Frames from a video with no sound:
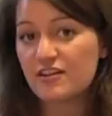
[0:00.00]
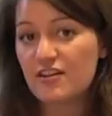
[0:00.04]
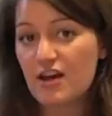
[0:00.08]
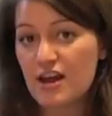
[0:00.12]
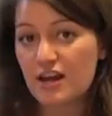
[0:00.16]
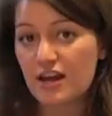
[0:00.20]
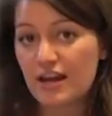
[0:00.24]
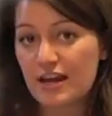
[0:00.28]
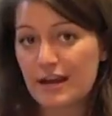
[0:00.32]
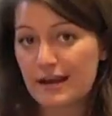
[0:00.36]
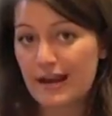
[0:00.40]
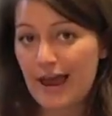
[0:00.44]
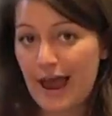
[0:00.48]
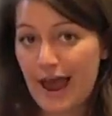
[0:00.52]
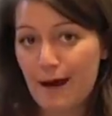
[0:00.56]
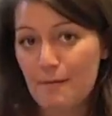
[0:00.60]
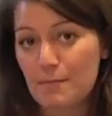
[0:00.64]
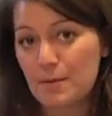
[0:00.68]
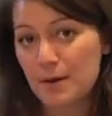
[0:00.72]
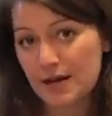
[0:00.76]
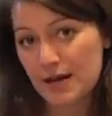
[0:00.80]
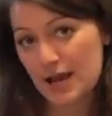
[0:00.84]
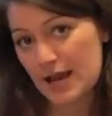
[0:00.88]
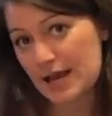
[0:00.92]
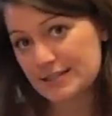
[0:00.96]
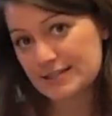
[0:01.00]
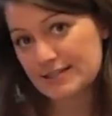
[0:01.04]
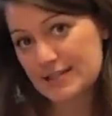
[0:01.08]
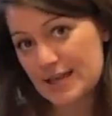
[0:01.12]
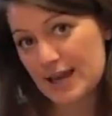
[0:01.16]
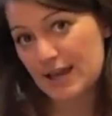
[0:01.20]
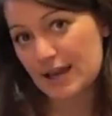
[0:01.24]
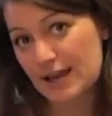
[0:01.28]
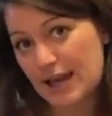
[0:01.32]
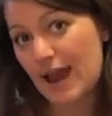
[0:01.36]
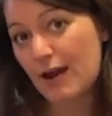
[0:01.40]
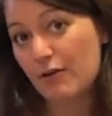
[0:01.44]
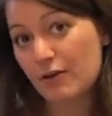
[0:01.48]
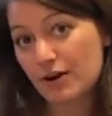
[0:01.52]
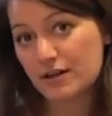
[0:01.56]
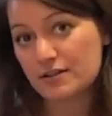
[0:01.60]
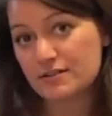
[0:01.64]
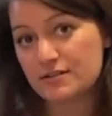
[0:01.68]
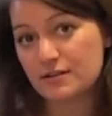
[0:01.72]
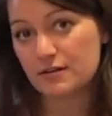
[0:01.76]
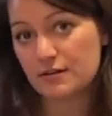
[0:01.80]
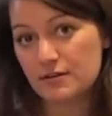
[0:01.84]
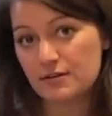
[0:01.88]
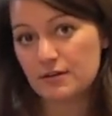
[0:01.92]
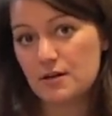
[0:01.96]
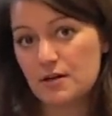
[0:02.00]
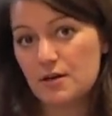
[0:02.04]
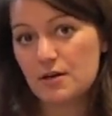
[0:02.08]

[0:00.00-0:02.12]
they can inhabit as their character.